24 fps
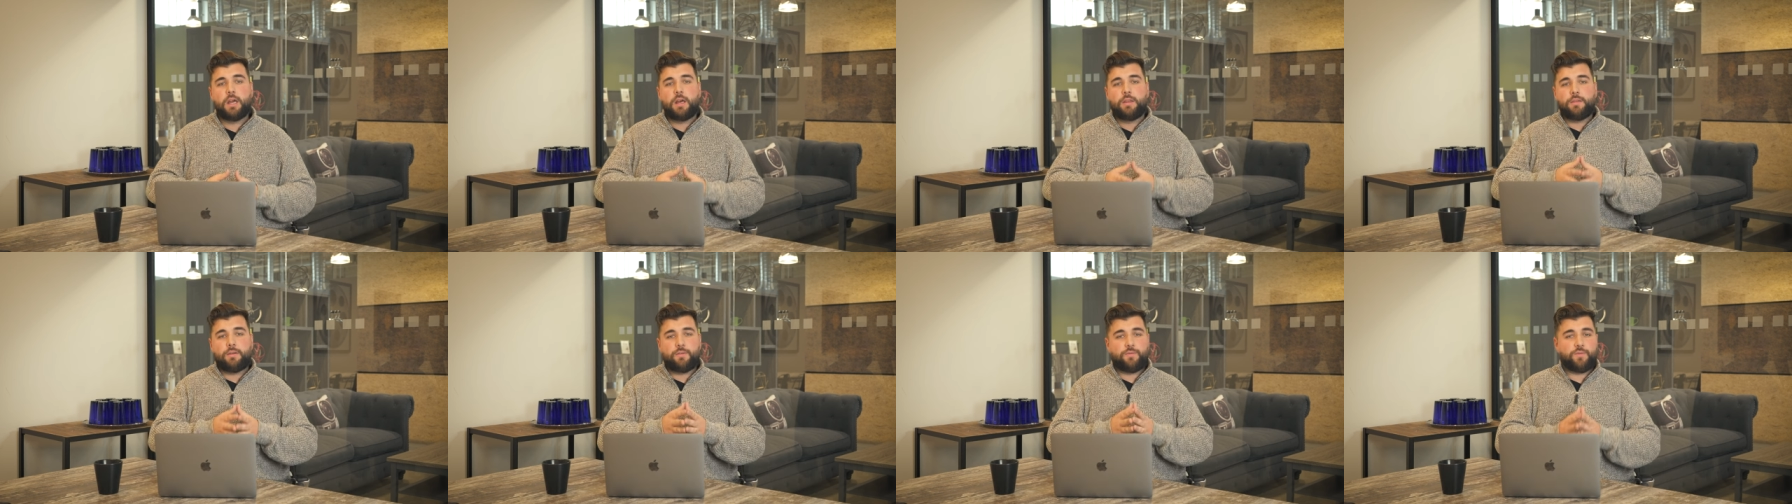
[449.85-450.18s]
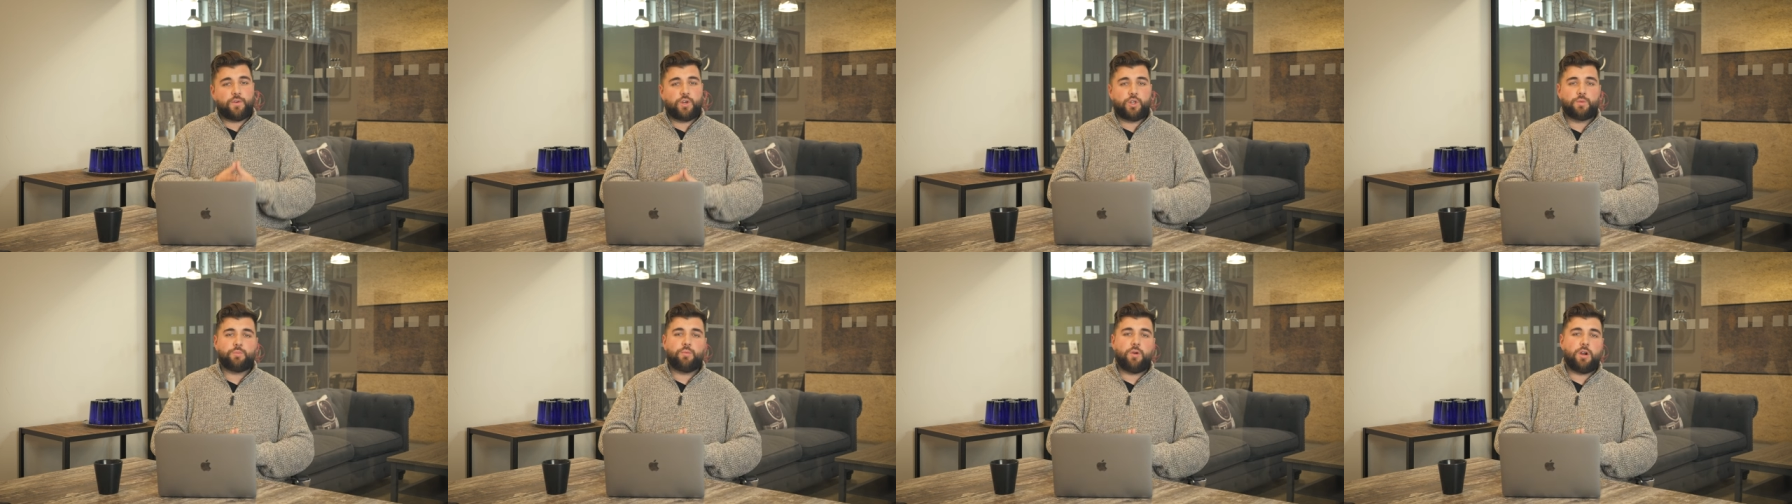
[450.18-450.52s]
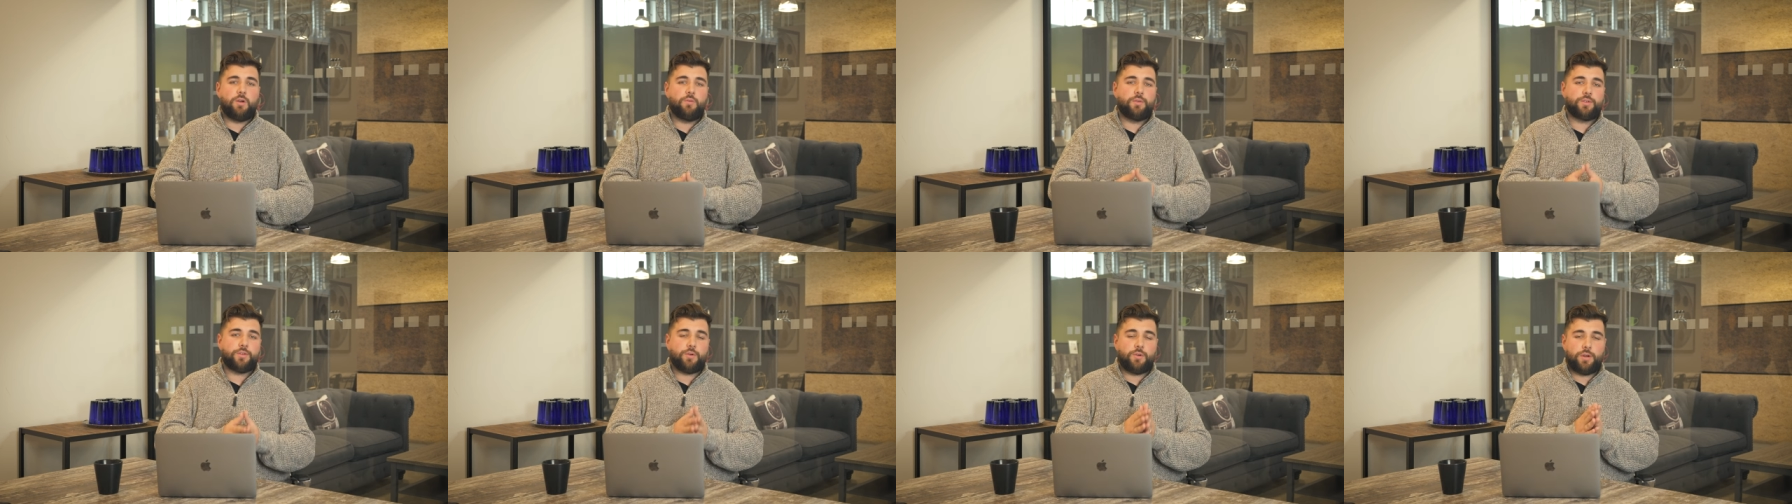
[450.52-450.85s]
The first
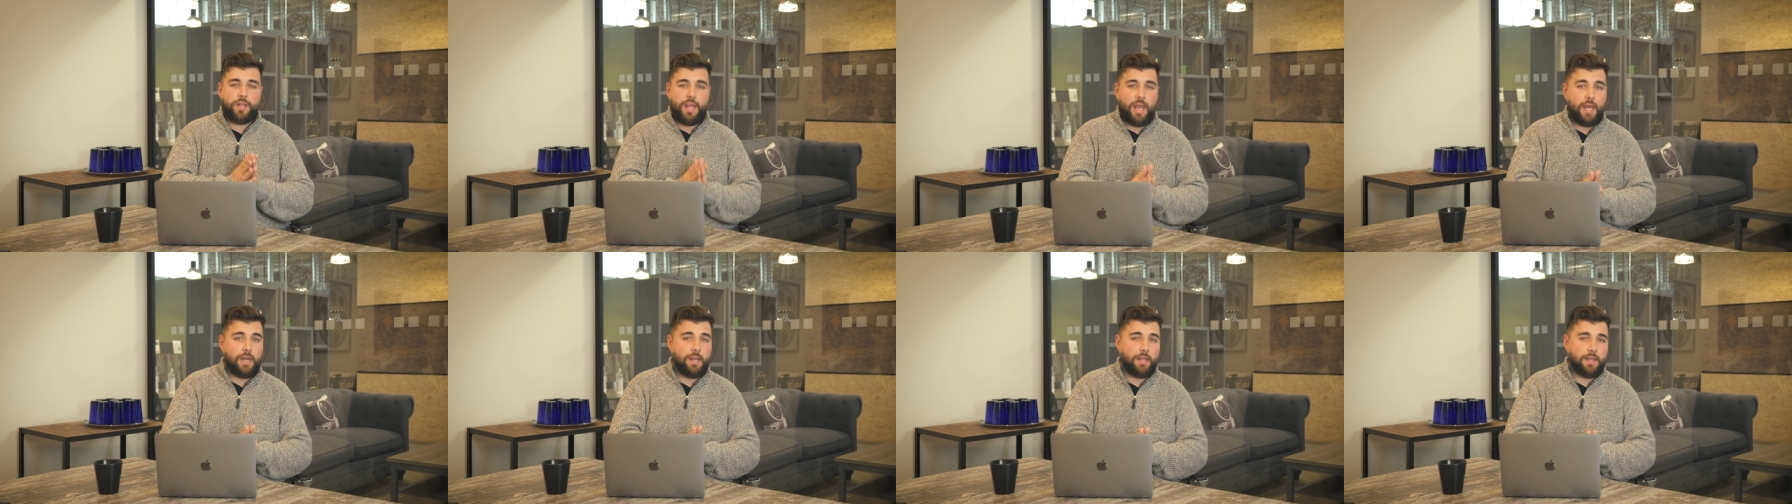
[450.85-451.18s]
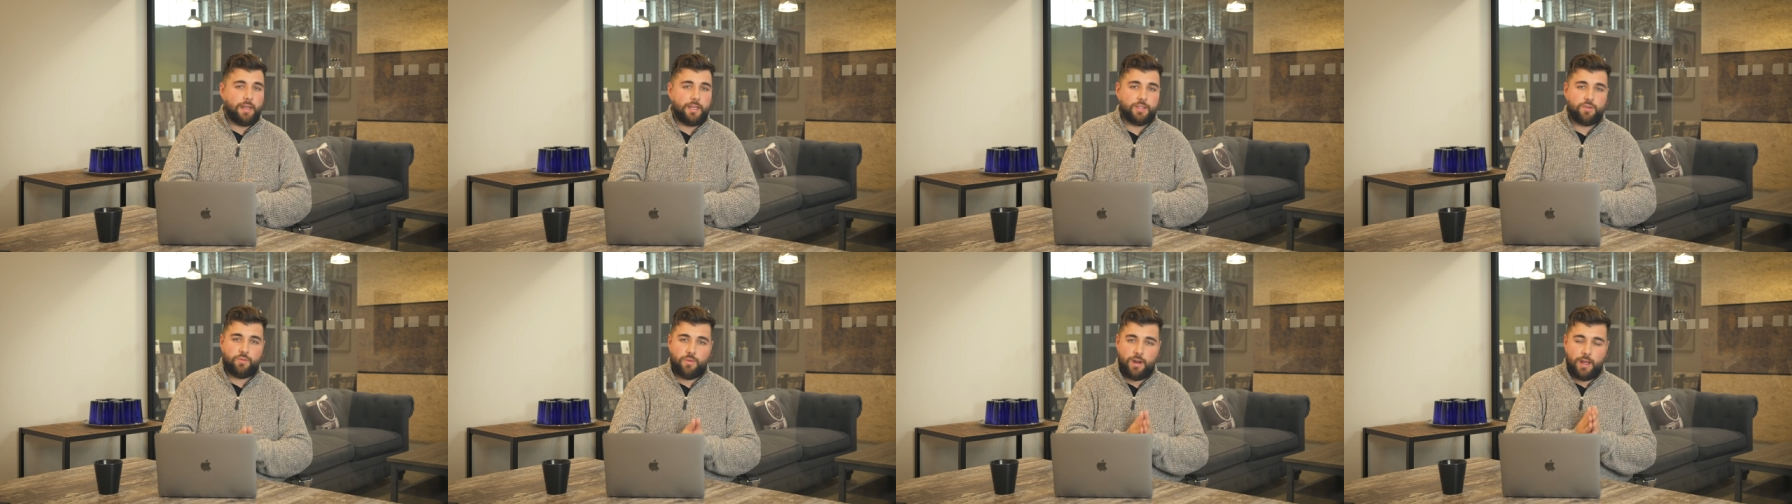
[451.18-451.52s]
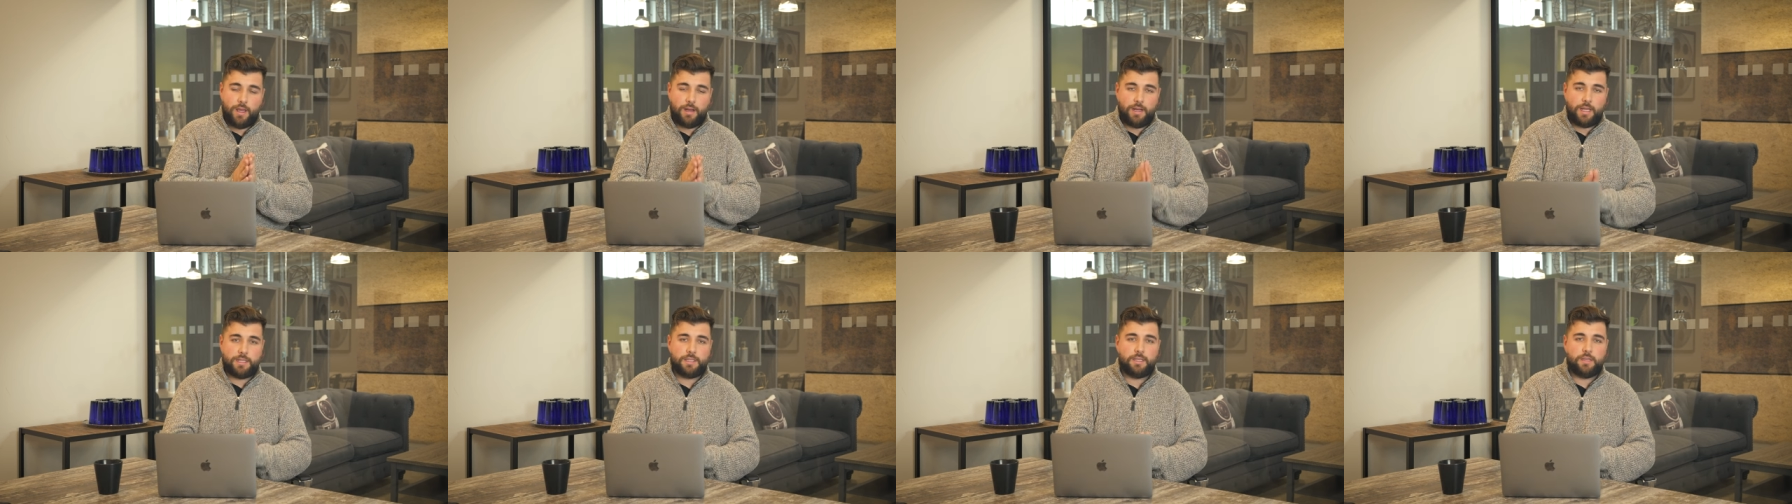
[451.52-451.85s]
part was organic, it's
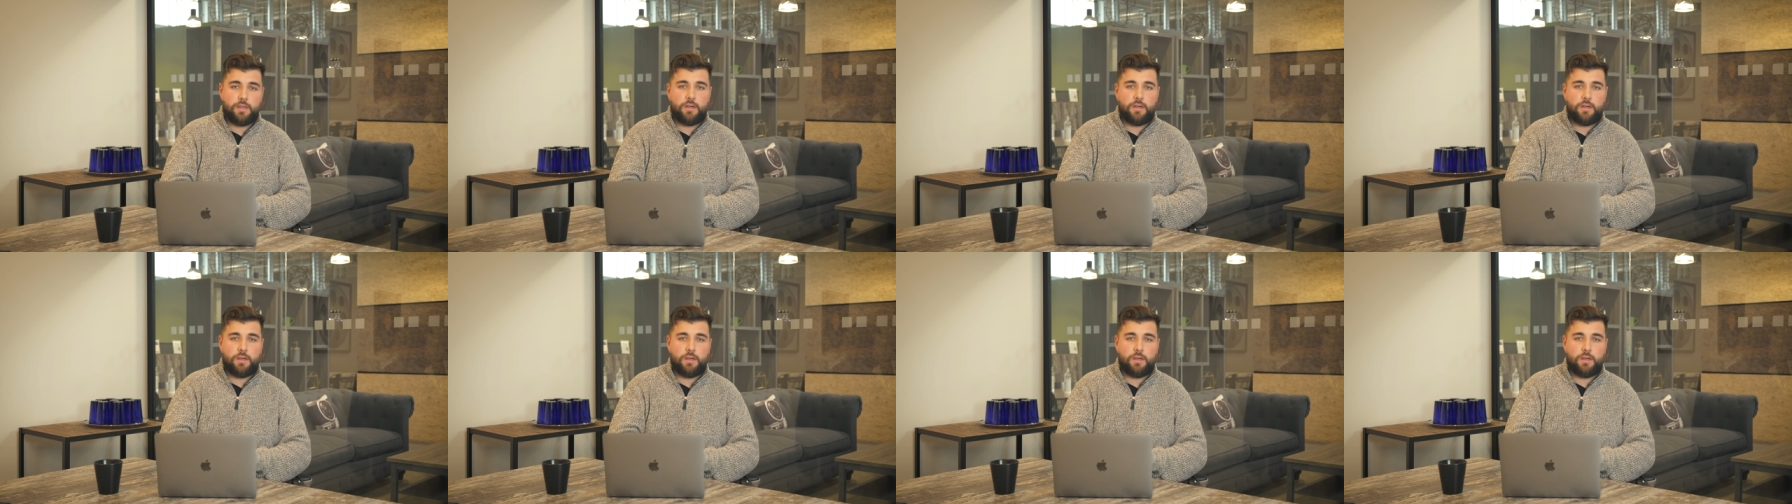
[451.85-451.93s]
rank on S